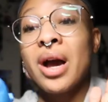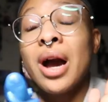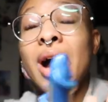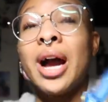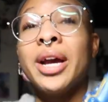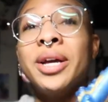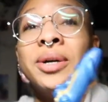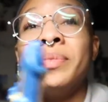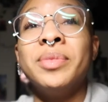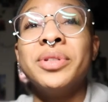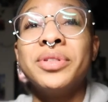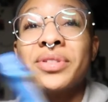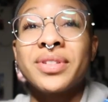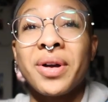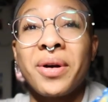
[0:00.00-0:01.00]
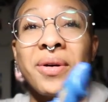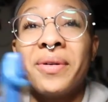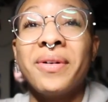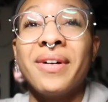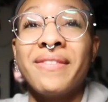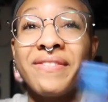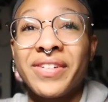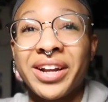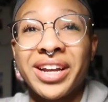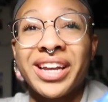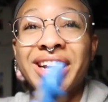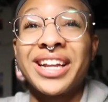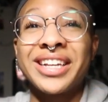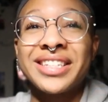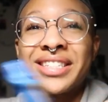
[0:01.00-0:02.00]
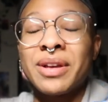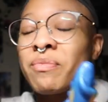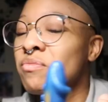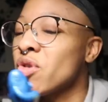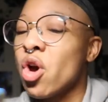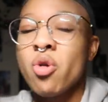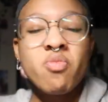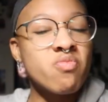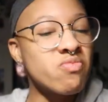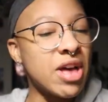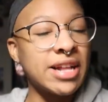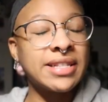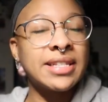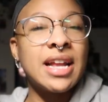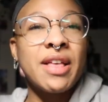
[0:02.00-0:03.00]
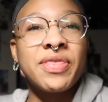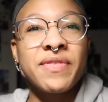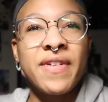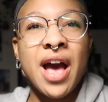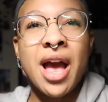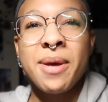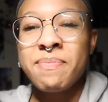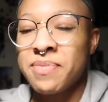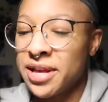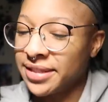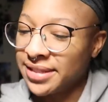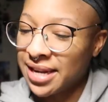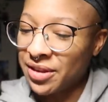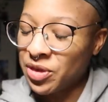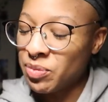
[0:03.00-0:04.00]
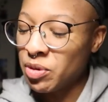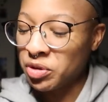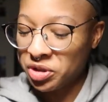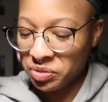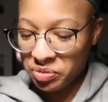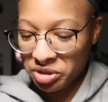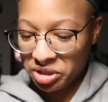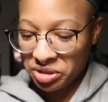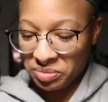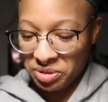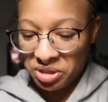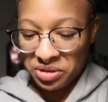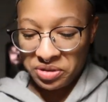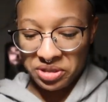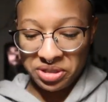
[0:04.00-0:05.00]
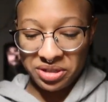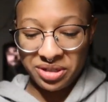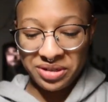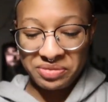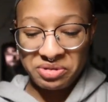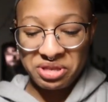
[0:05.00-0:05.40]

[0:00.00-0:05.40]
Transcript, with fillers: I am so freaking excited. Nope, that's not the vibe. That's not the motion we're gonna be doing